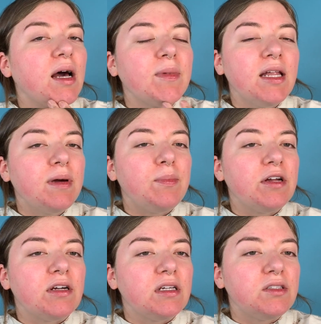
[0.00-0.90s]
getting my
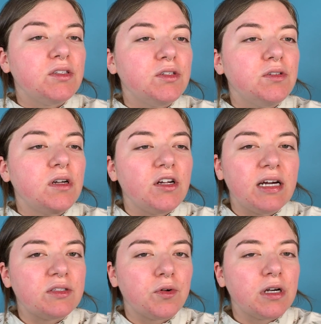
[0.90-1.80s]
period soon. Are you
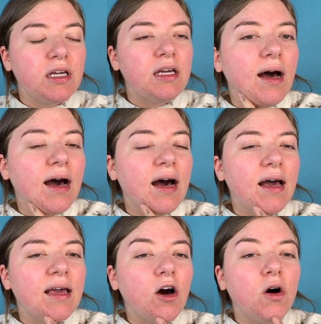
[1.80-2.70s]
guys horny?
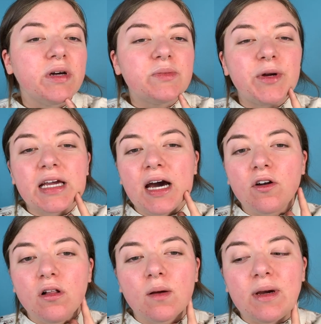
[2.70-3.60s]
I always break out
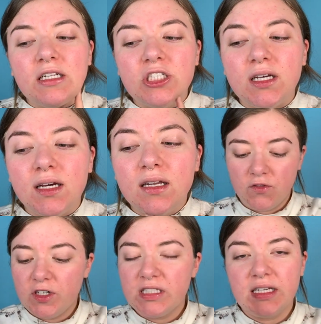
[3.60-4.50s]
along my chin.
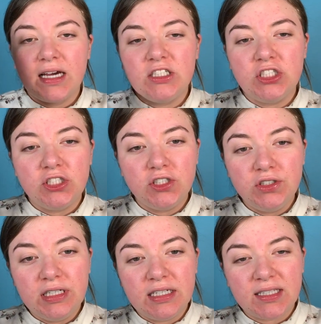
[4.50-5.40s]
First thing I
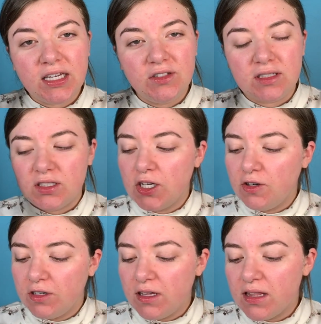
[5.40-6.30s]
do is I use this
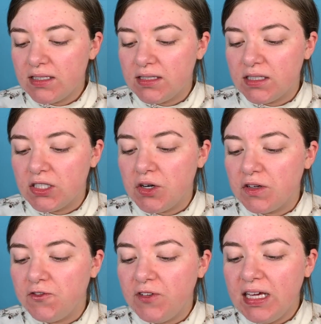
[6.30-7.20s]
toner. This is the
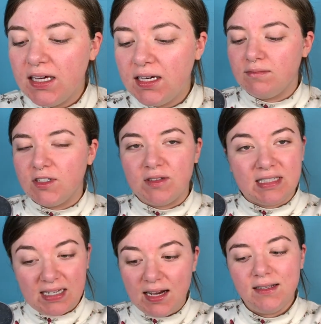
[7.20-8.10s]
TONIQUE. No, it's
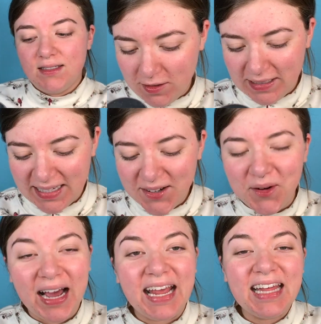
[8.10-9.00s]
not. Ew,
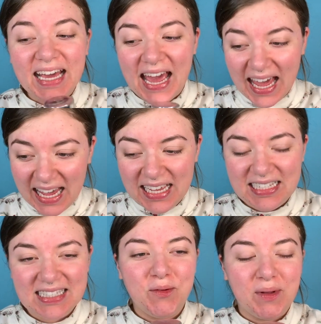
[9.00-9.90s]
I
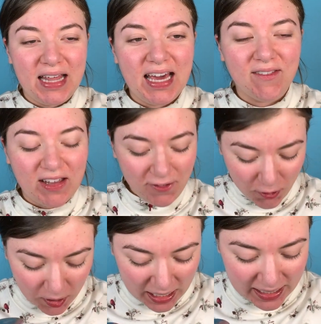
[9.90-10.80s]
hate when they have
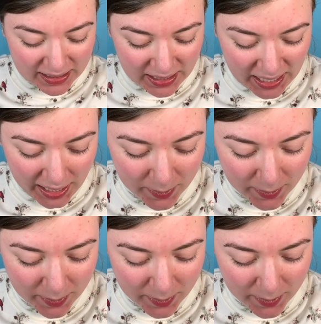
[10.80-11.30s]
foreign ass names